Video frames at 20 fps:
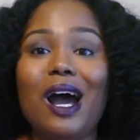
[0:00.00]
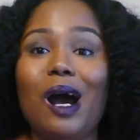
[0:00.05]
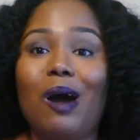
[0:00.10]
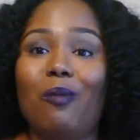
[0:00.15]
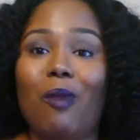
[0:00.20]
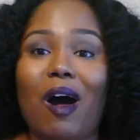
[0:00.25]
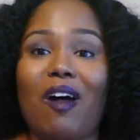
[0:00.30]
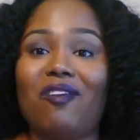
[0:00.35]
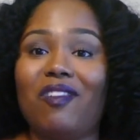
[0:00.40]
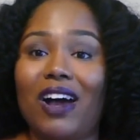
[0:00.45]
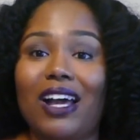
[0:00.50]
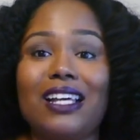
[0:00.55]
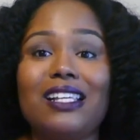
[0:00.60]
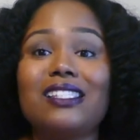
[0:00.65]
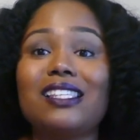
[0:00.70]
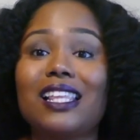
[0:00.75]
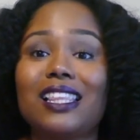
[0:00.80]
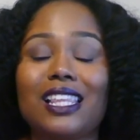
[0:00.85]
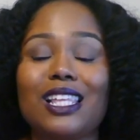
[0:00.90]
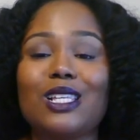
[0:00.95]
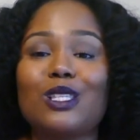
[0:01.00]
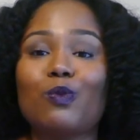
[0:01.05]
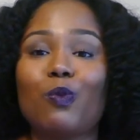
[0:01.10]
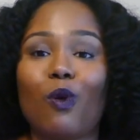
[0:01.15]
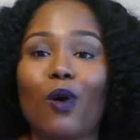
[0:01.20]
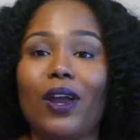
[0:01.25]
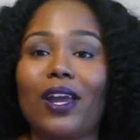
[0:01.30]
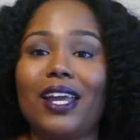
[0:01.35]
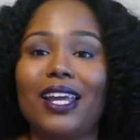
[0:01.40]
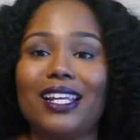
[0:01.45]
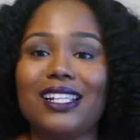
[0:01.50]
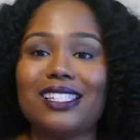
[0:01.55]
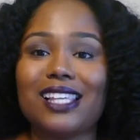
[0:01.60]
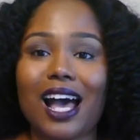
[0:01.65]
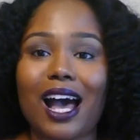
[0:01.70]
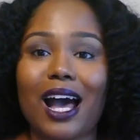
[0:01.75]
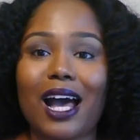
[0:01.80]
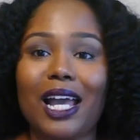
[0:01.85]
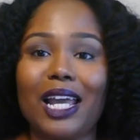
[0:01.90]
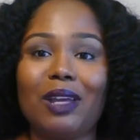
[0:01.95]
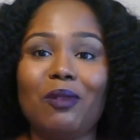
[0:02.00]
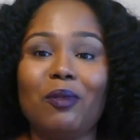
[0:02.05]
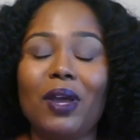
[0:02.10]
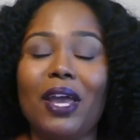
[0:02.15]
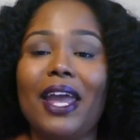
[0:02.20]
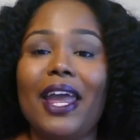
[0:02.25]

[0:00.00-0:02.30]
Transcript: my vice at this point in time.